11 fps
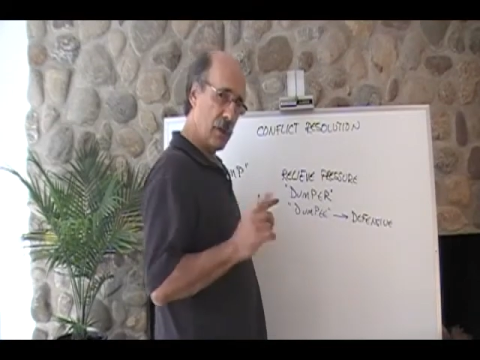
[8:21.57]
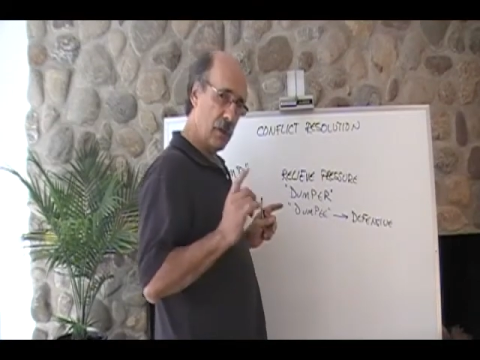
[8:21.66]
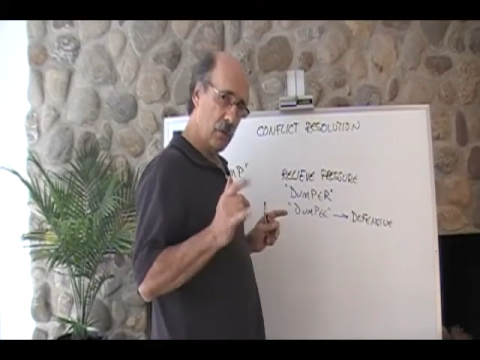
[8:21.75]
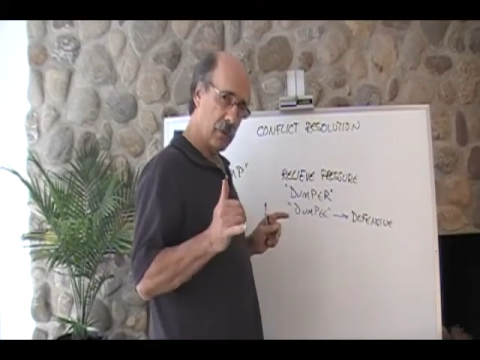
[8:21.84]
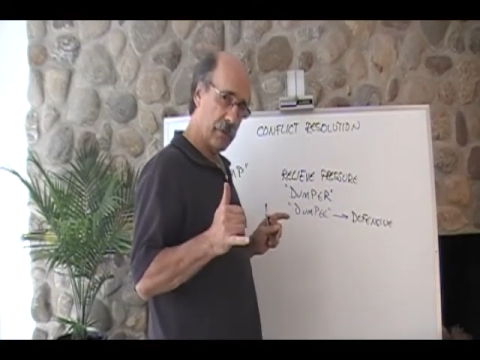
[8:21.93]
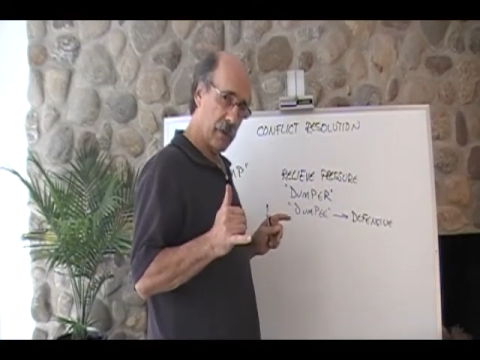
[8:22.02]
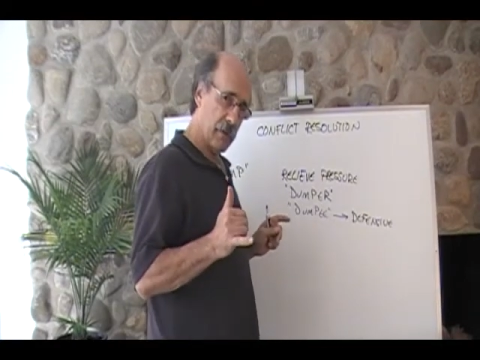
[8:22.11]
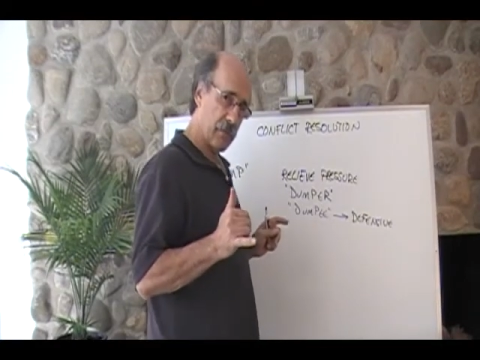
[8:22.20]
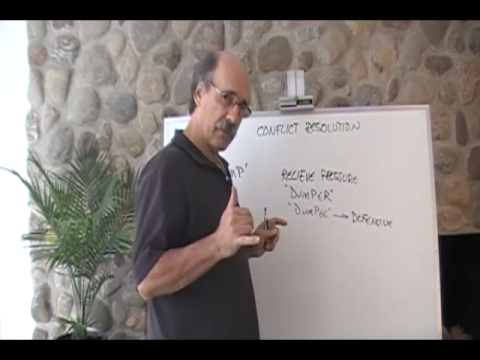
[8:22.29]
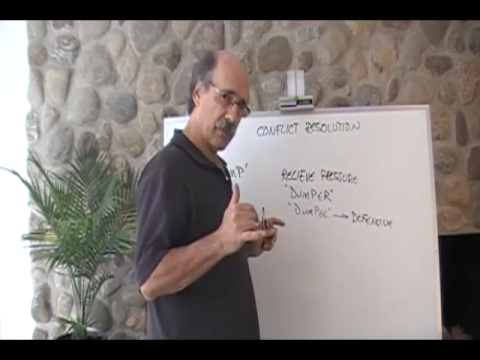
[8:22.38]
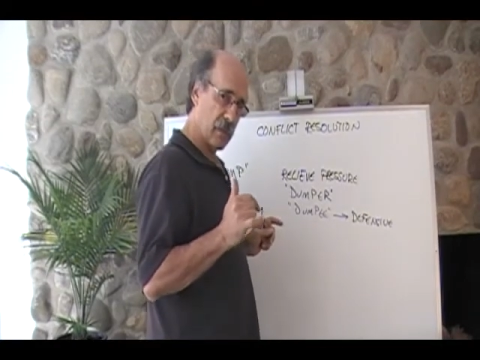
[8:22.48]
the
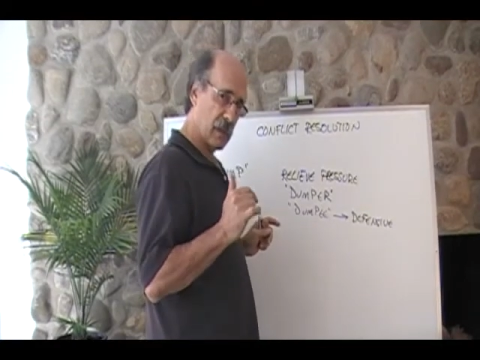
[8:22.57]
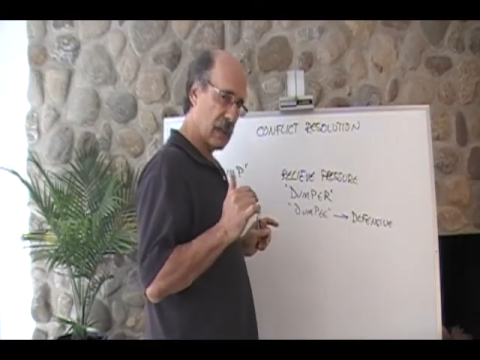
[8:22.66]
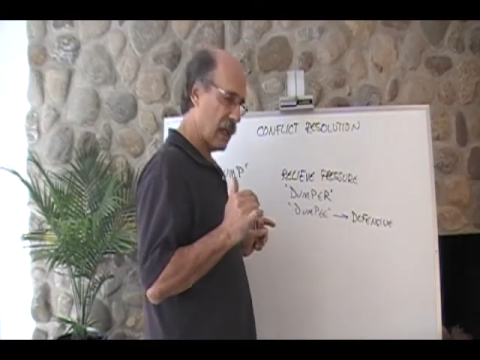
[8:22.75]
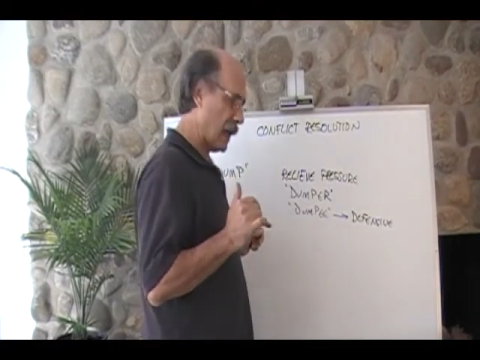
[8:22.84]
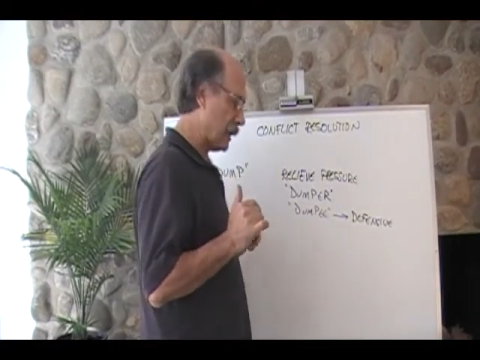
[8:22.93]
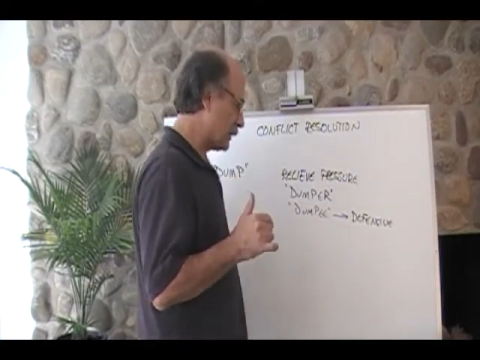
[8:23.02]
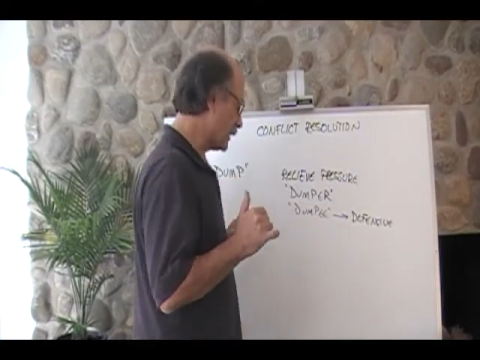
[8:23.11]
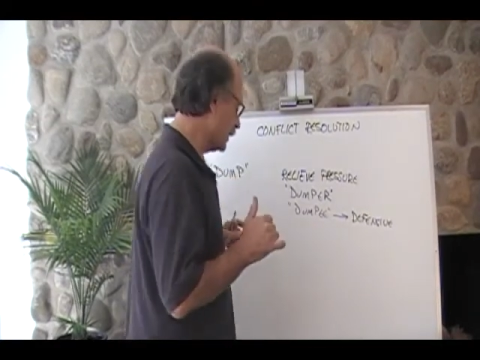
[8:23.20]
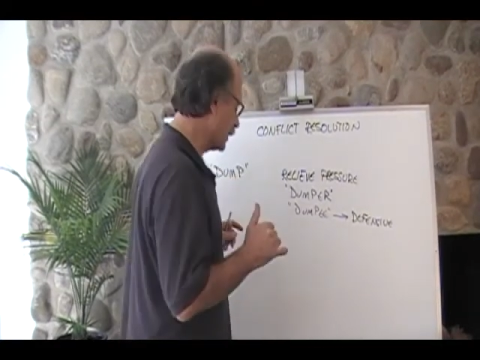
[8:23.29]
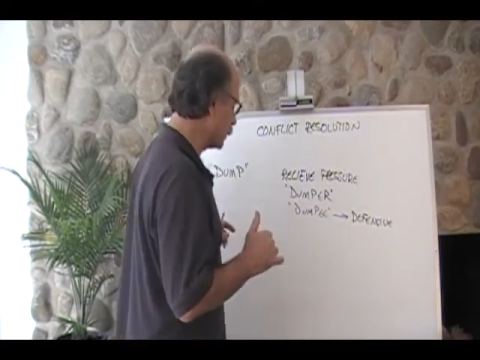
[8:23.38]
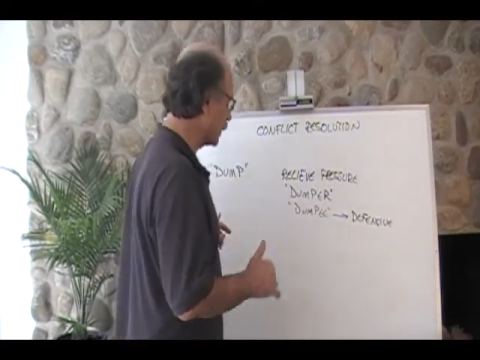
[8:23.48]
unitive
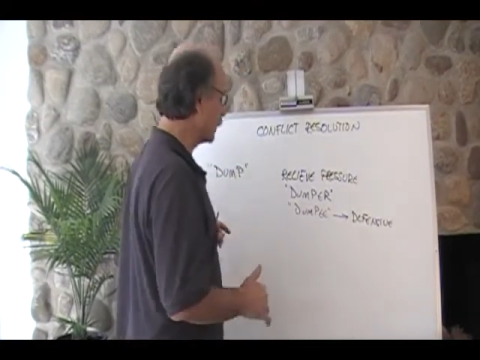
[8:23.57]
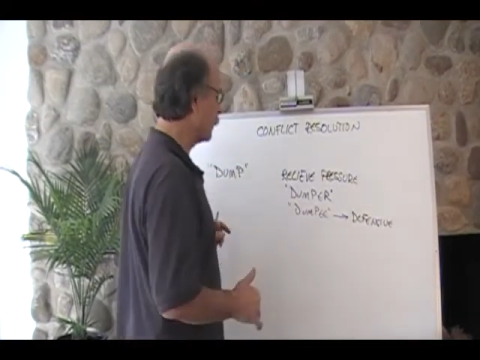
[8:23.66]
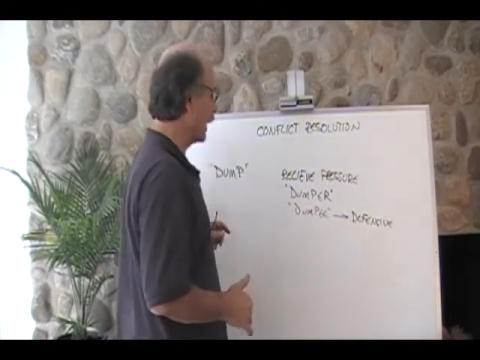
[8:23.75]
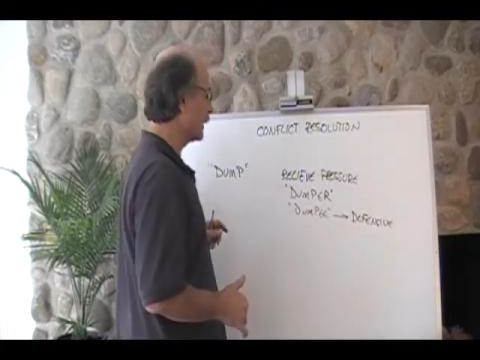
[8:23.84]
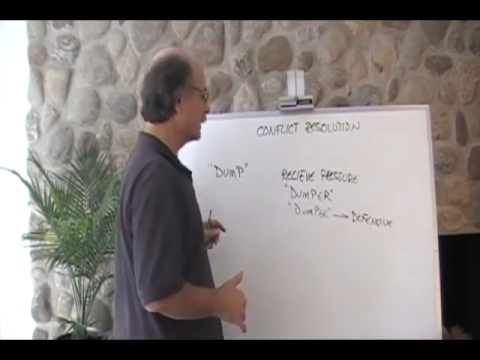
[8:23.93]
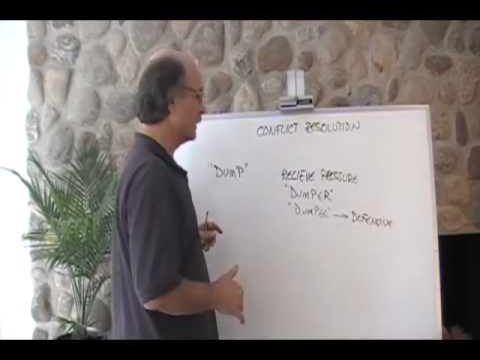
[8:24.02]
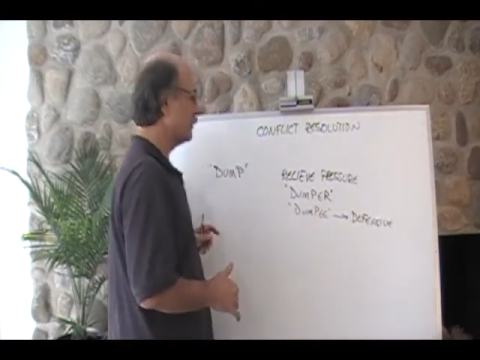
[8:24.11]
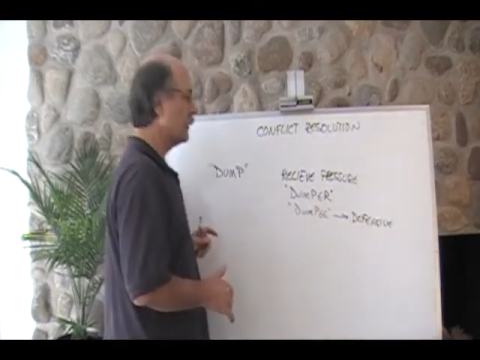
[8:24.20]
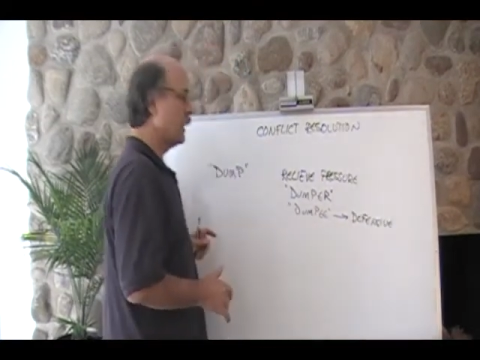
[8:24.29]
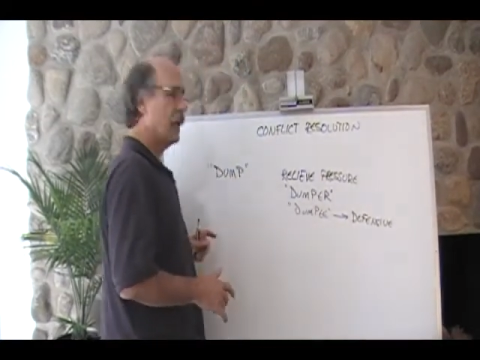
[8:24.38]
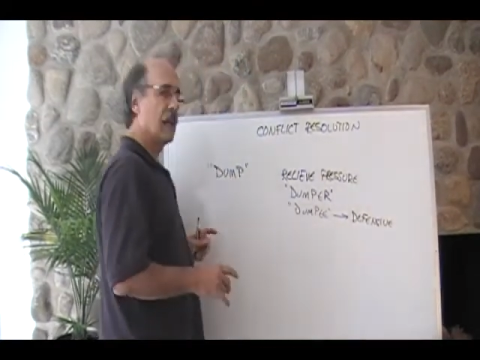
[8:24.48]
consciousness perspective,